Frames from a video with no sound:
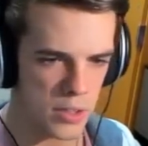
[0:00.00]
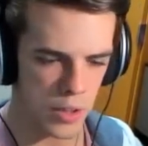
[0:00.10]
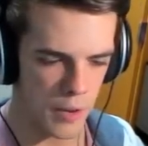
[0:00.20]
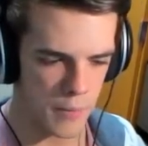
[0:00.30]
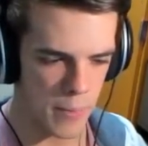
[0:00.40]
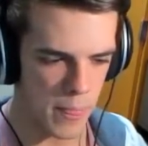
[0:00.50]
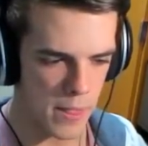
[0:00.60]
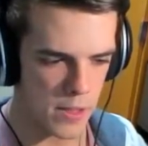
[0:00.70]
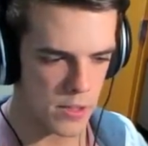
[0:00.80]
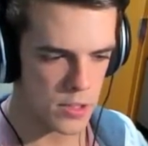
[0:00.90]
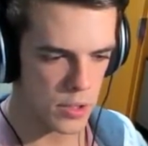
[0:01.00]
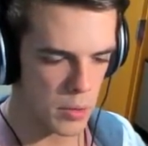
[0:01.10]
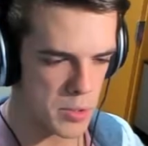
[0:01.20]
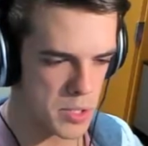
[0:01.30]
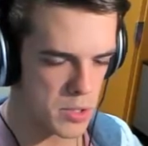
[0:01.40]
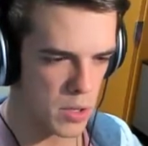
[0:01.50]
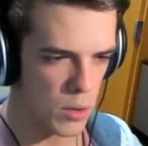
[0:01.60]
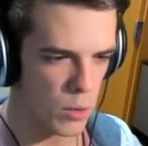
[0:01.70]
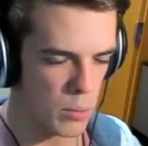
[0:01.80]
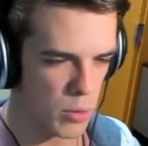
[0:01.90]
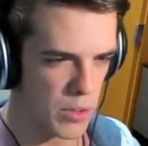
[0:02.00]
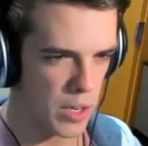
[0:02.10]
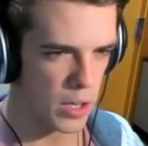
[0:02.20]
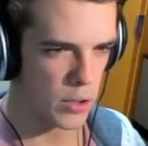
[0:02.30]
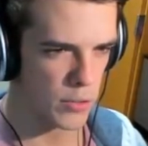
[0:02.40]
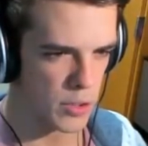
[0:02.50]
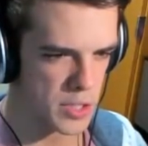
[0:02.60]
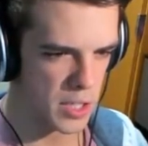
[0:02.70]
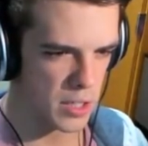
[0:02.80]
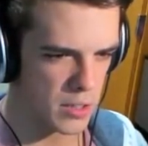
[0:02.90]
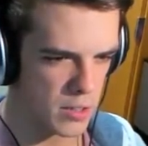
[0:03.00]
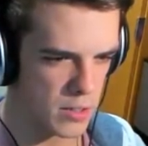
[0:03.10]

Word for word: Okay. So there was one more thing I could have looked at.